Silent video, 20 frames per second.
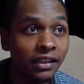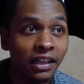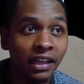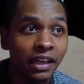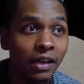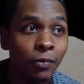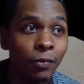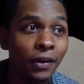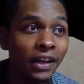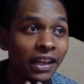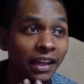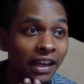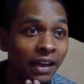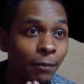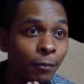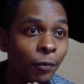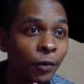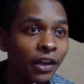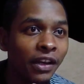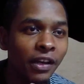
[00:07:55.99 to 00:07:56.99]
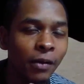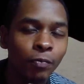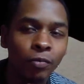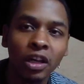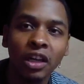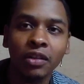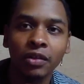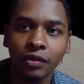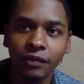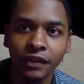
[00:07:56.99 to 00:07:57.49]
And I'm really
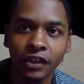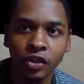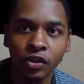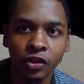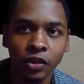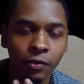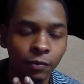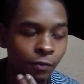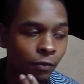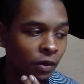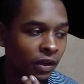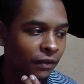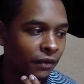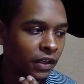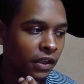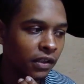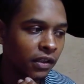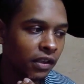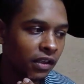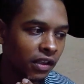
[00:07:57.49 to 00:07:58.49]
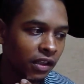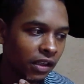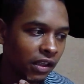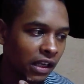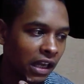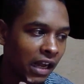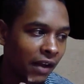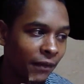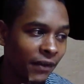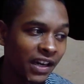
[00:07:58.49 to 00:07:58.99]
proud of the job we've done.
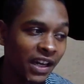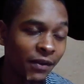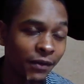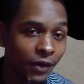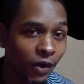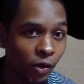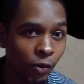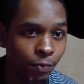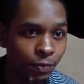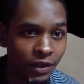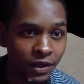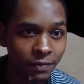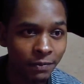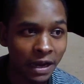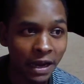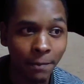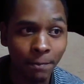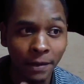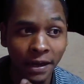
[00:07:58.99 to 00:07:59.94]
I've never opened my